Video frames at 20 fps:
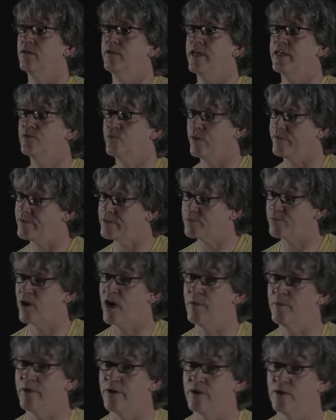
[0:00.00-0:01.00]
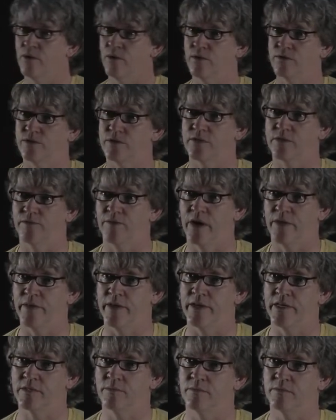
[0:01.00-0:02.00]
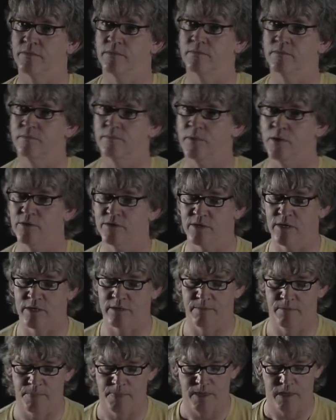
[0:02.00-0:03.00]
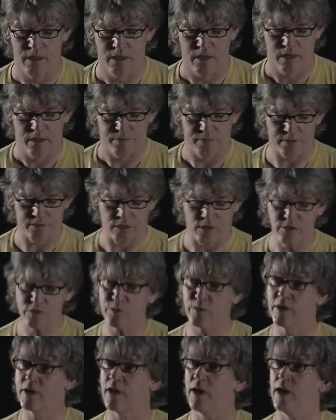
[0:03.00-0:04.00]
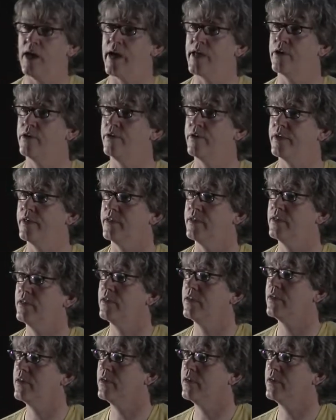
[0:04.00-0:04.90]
that's one of its primary goals, is to find the Higgs boson. There's also a collider in,